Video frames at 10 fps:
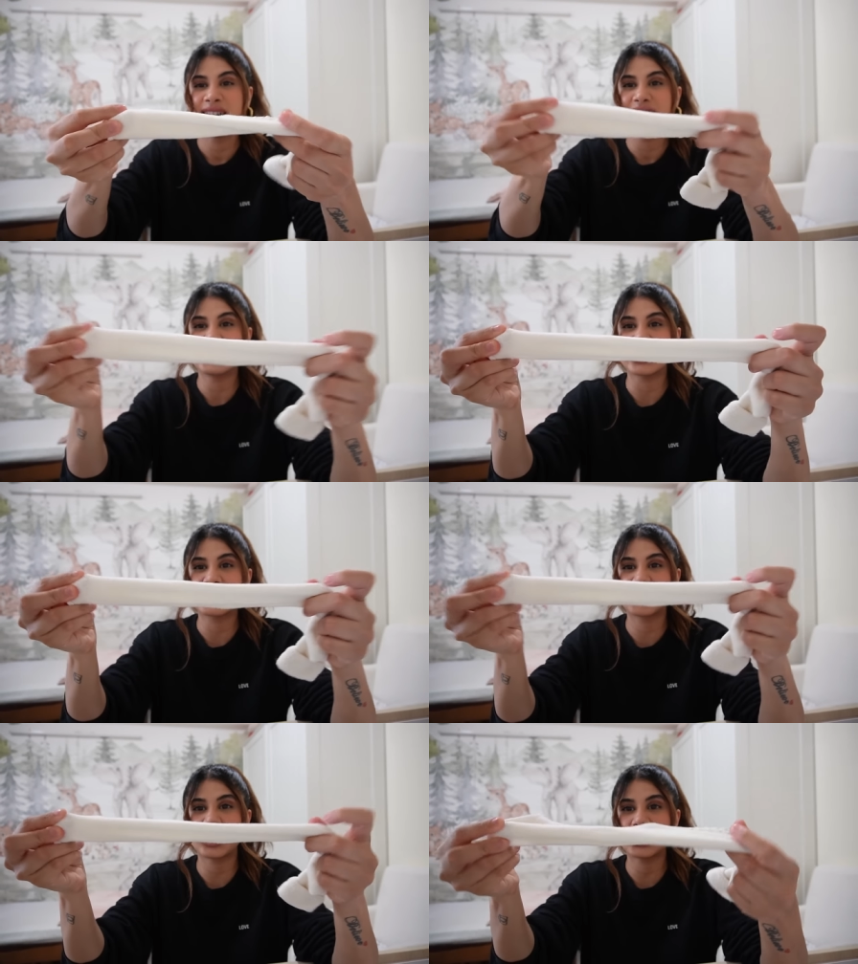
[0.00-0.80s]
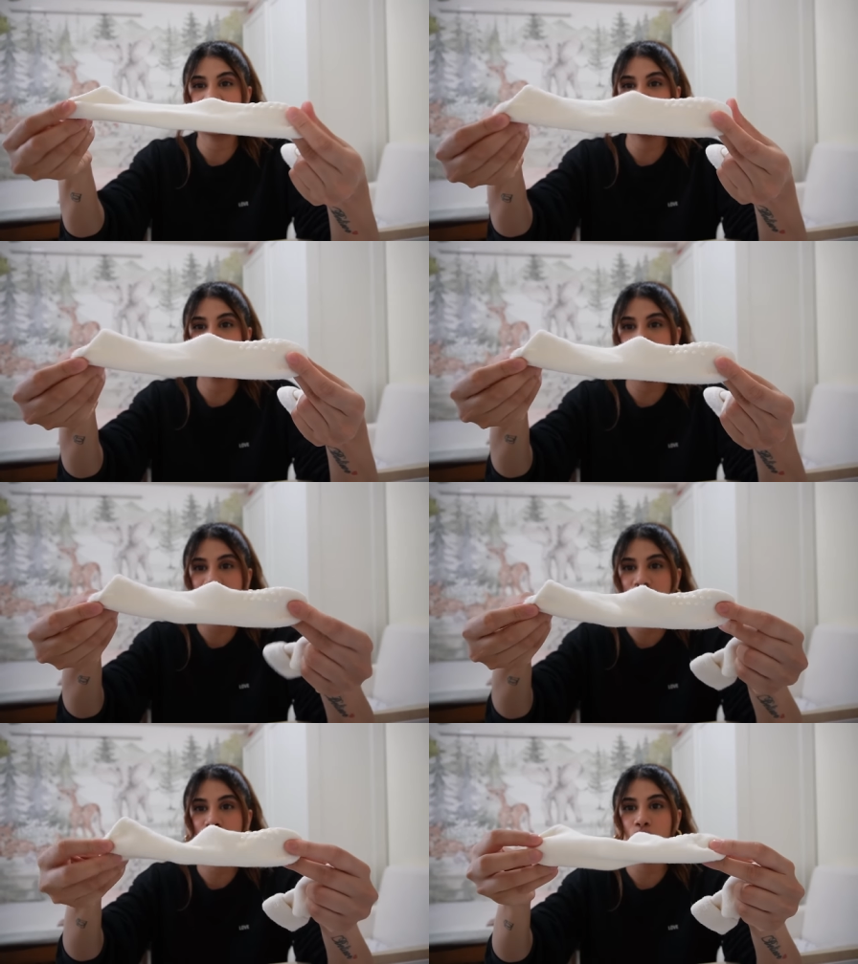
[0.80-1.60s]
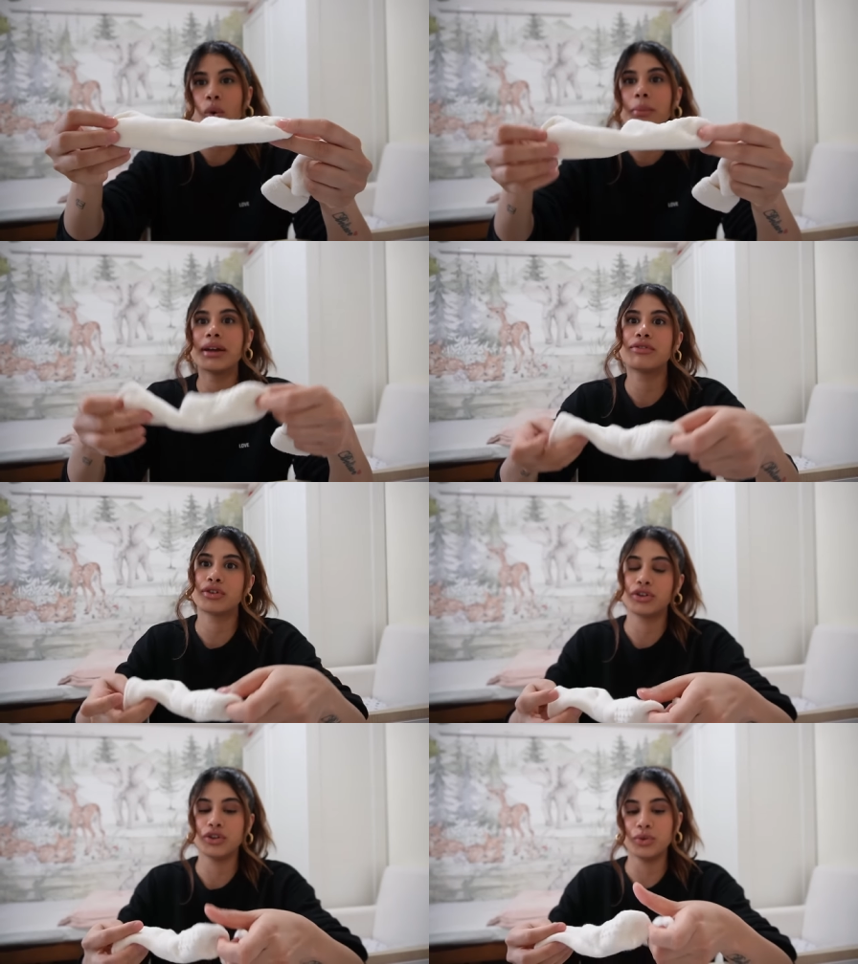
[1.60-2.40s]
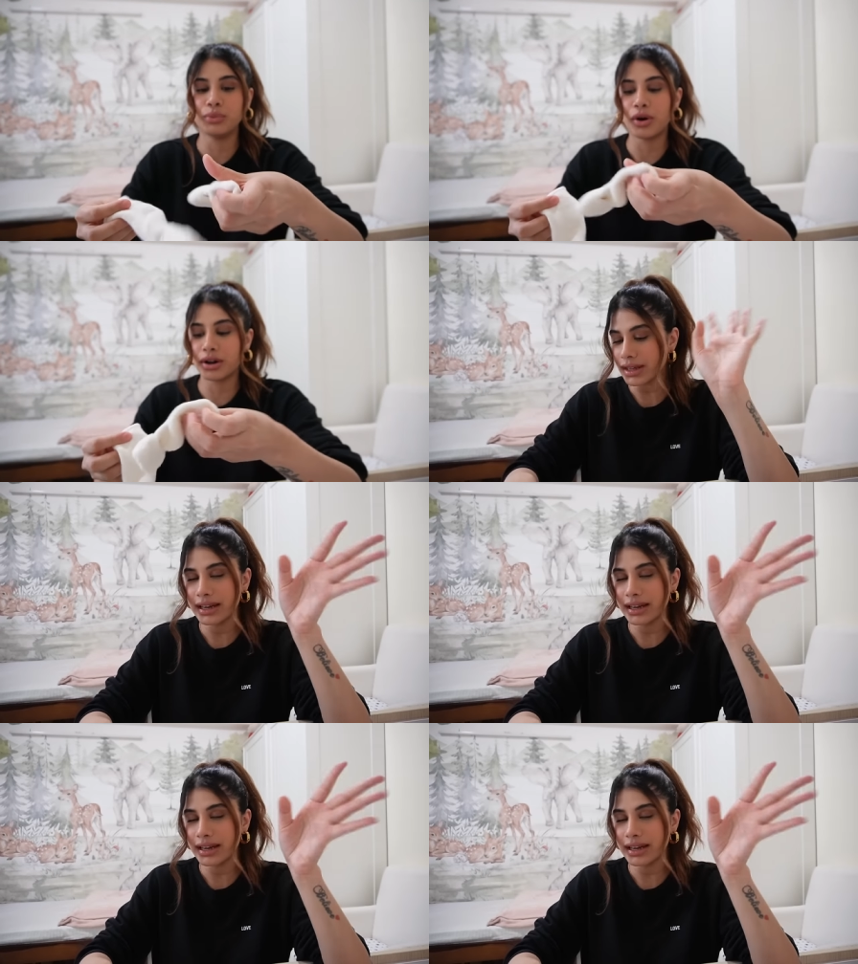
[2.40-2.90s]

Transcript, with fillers: It's like stretchy but like so big for a newborn.